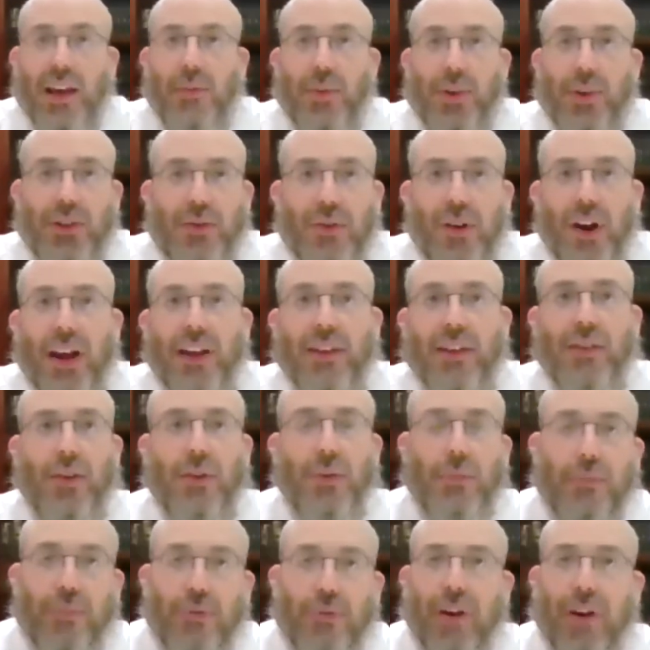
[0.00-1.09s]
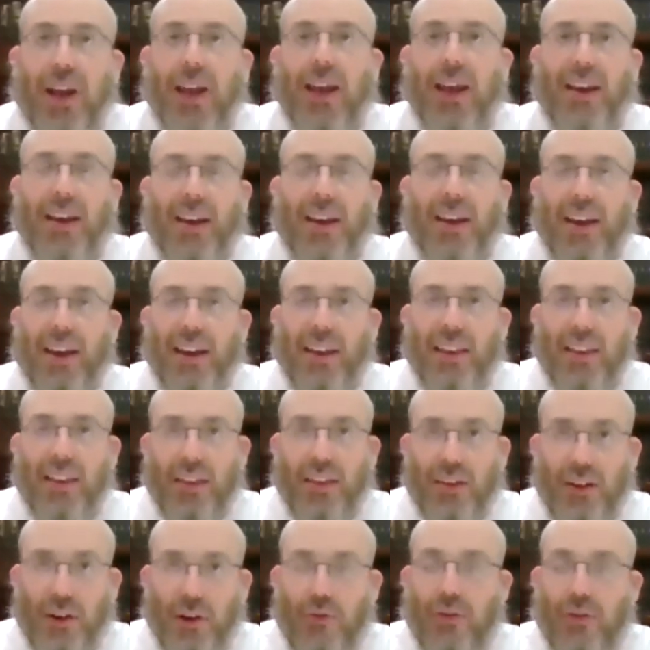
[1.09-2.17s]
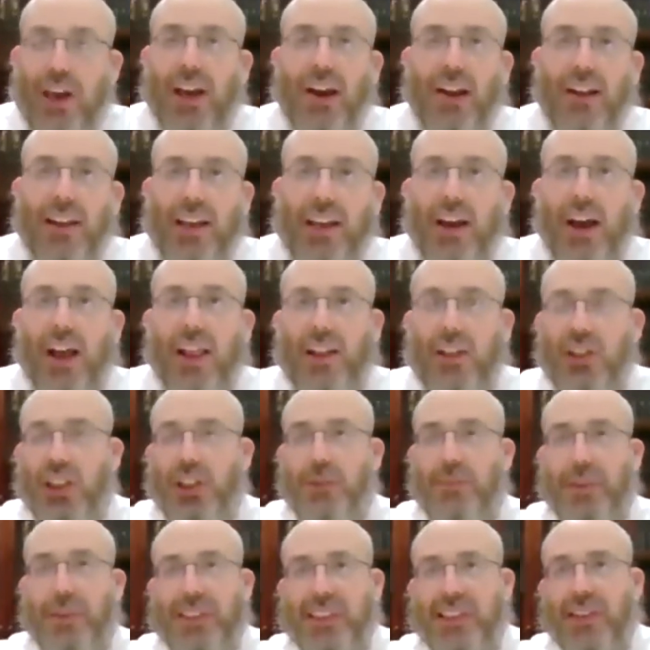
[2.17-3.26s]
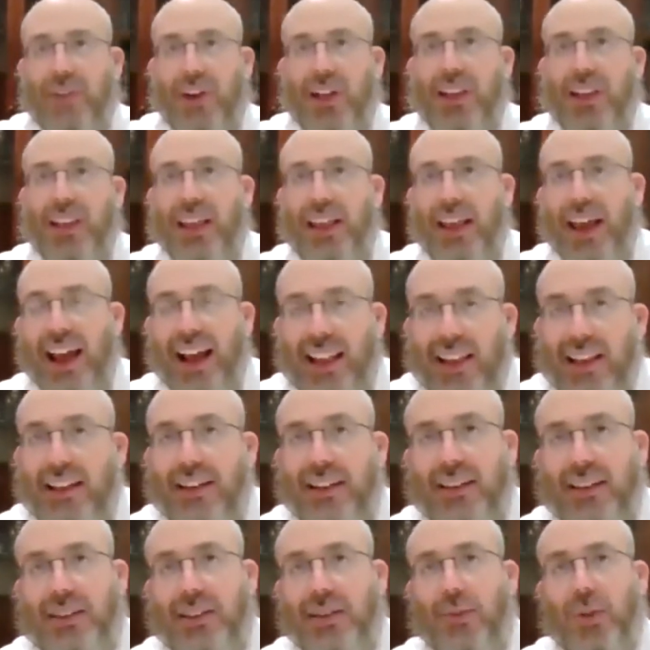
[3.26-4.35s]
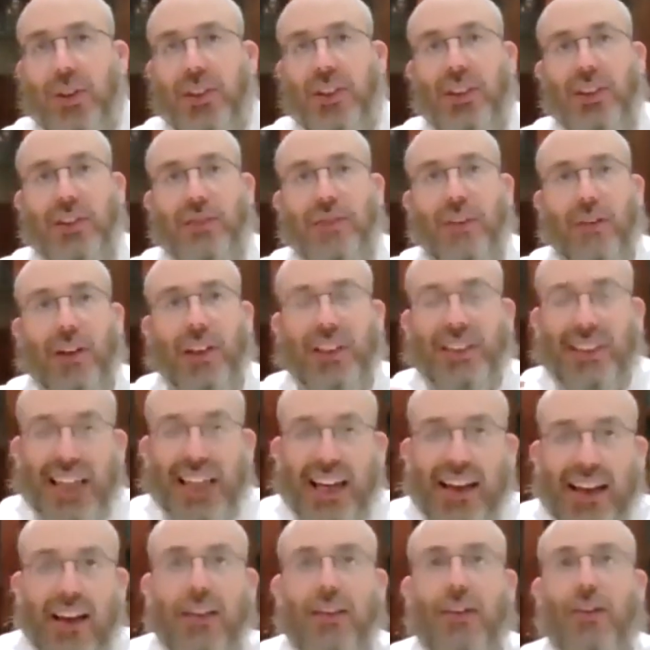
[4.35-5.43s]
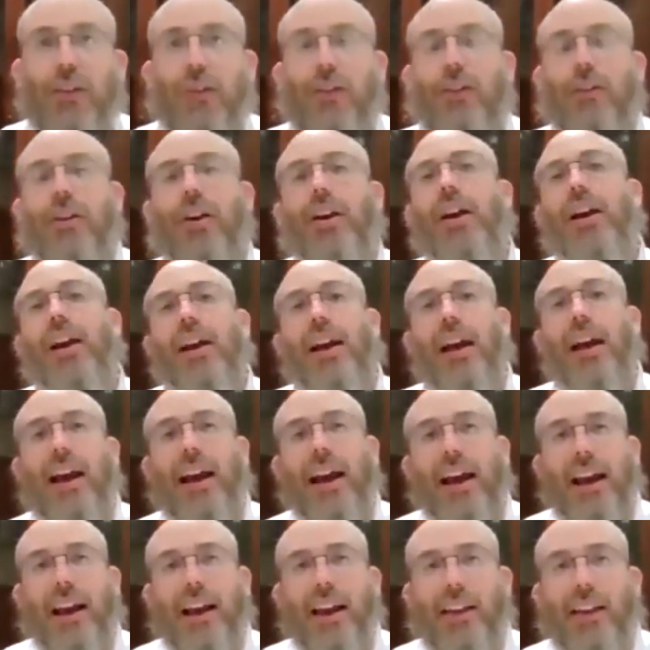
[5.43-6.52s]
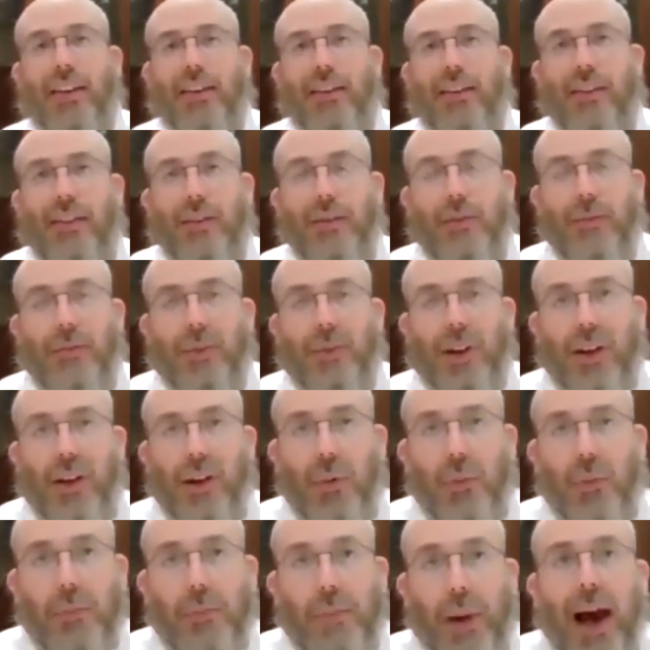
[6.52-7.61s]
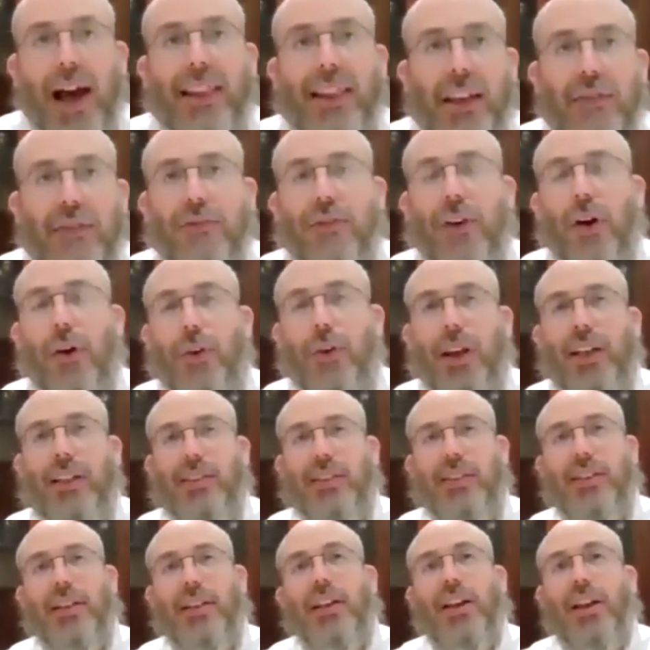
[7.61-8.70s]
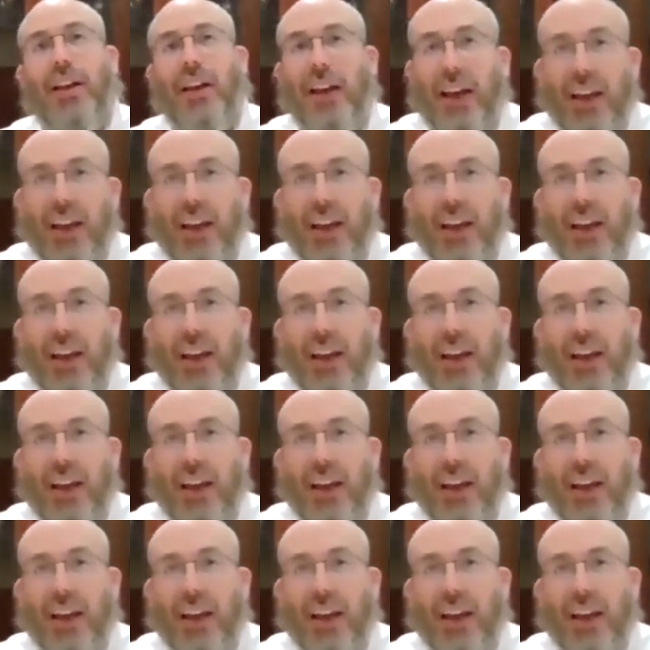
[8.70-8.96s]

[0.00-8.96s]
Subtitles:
he was trying to bring the Greek ideology, specifically Hellenism, which is very secular and, you know, body focused,